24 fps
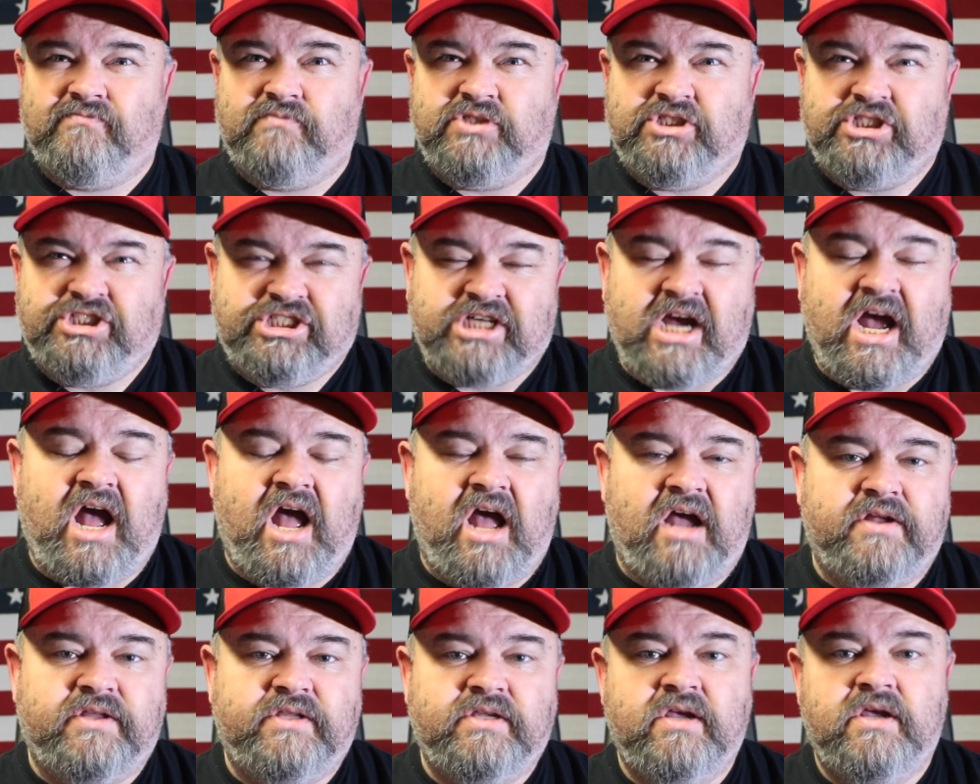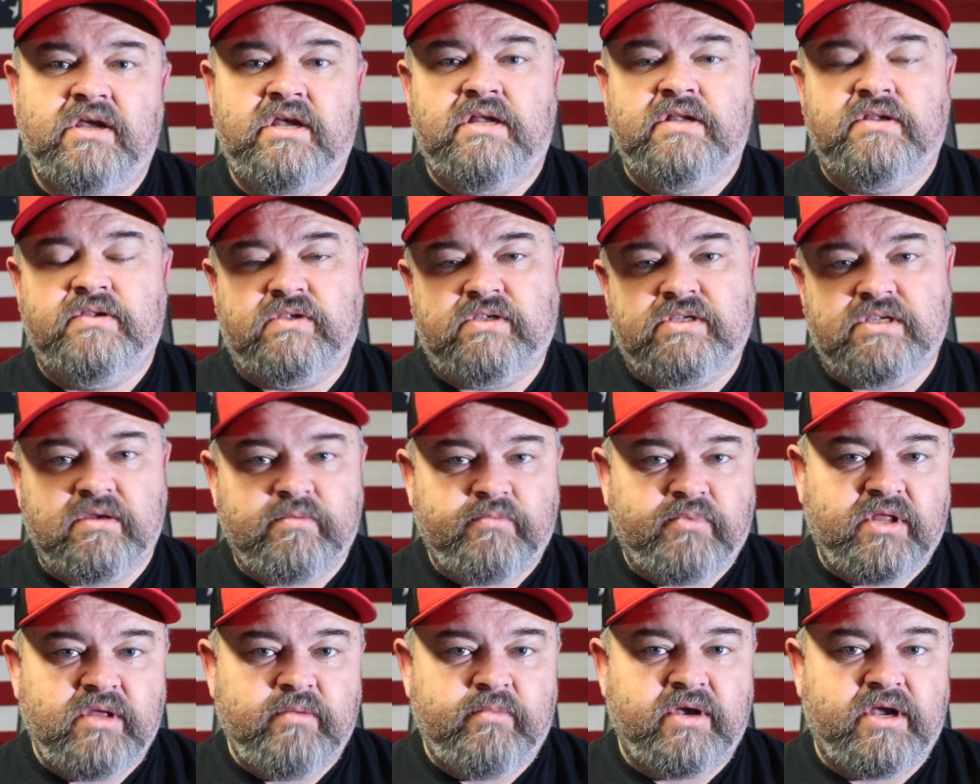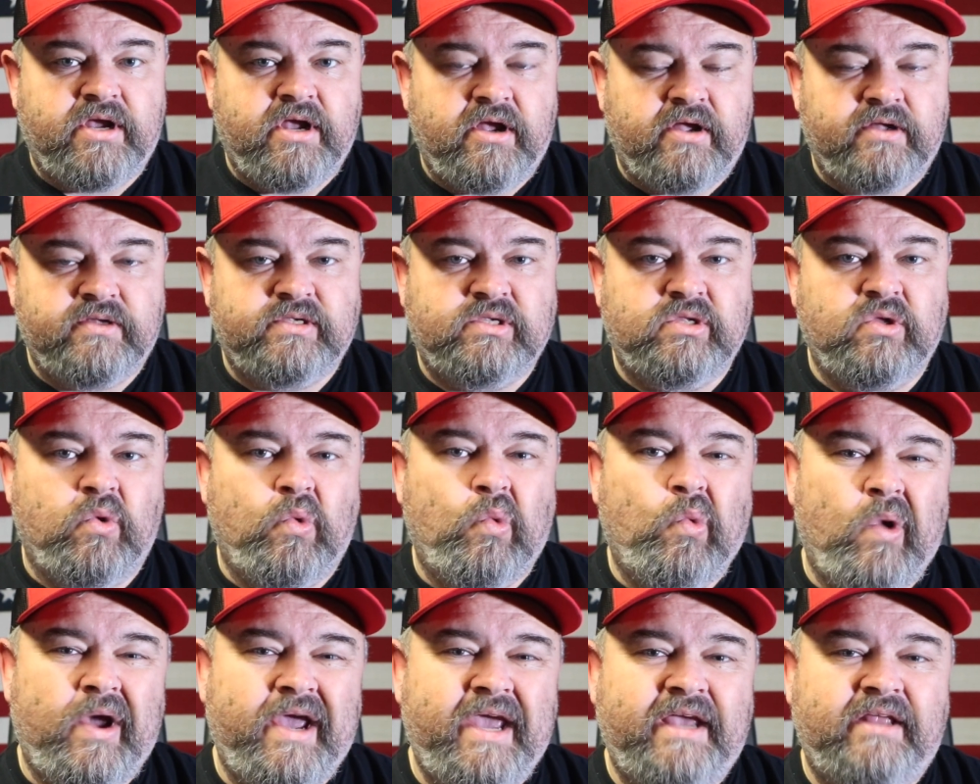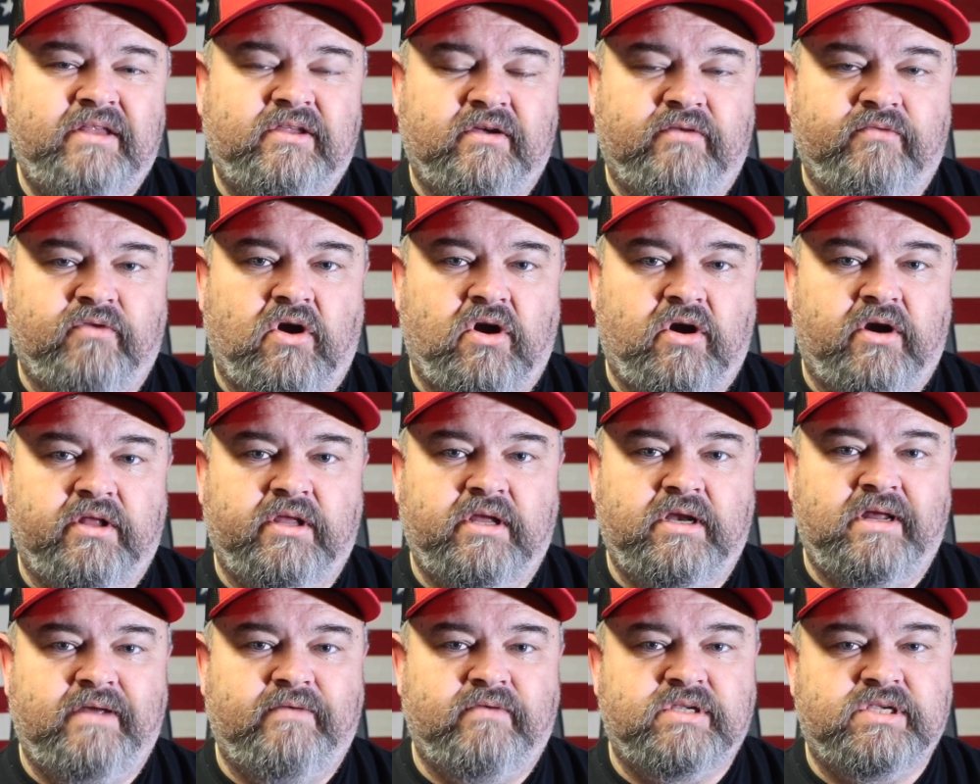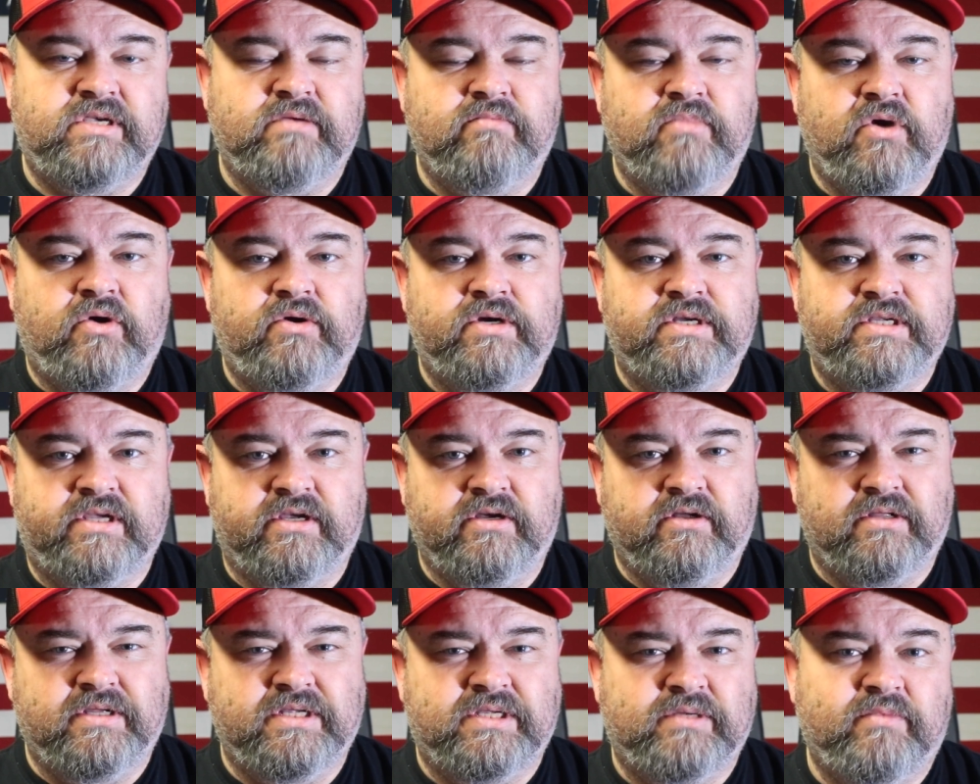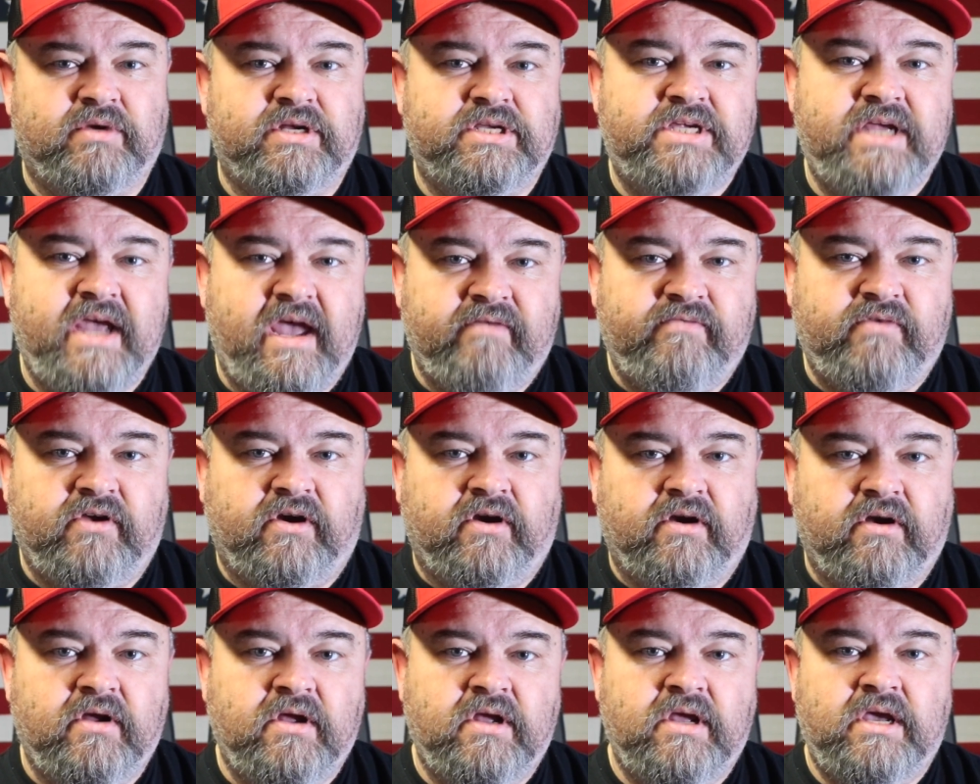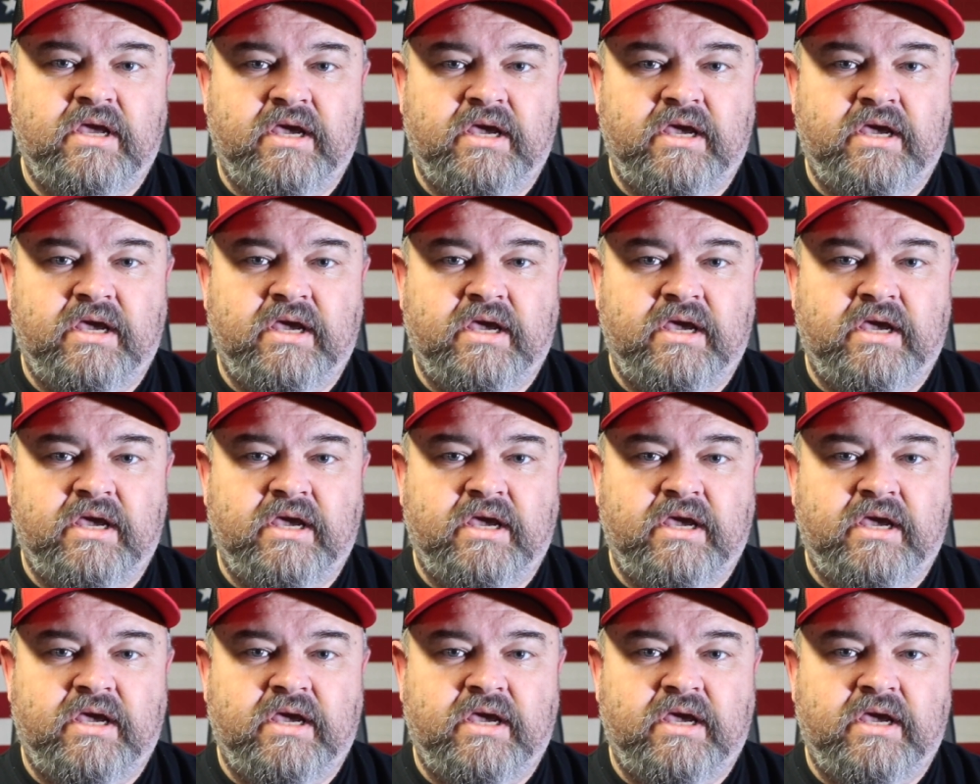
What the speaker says: shocked simply because the weight of a Harley Davidson motorcycle is much heavier.